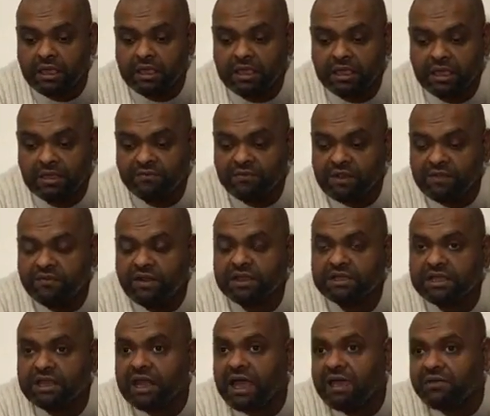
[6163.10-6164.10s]
even if I
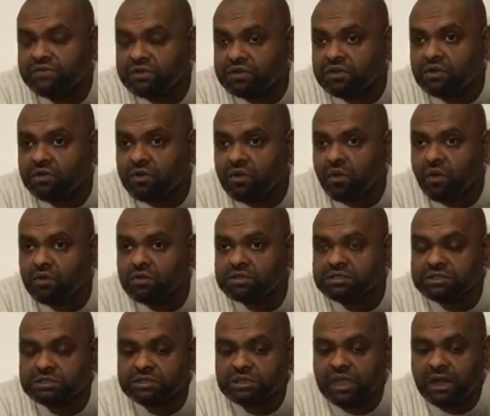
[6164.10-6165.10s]
did have two
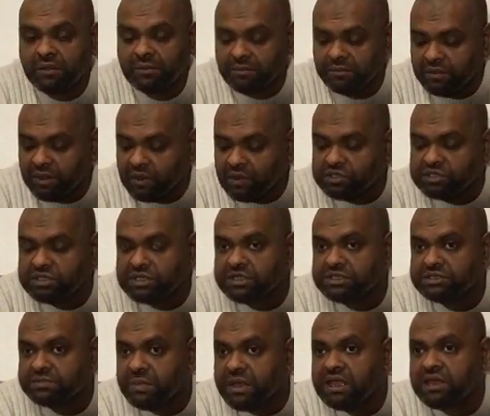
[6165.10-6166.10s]
calls, you know, because the
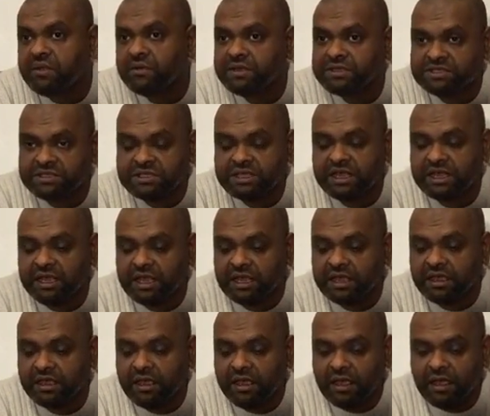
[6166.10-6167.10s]
speaker is tinny,
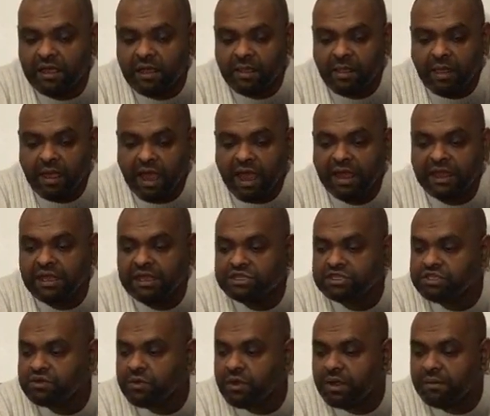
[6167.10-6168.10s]
I need
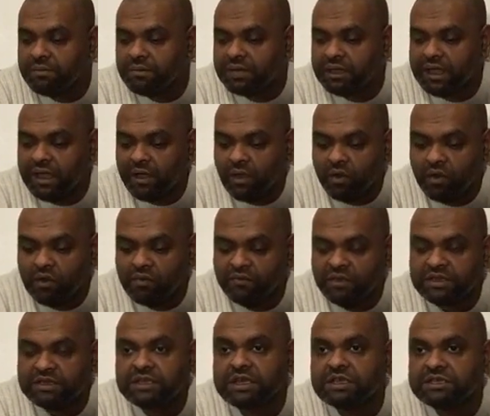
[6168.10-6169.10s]
to get hold of a
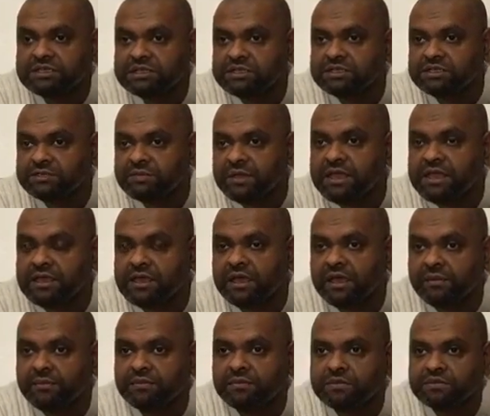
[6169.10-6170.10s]
decent
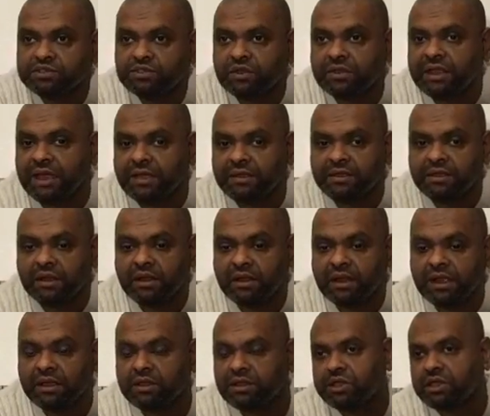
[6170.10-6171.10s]
speaker so that, you know,
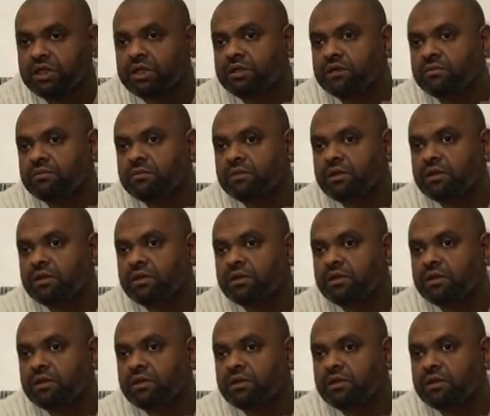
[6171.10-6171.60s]
like you can,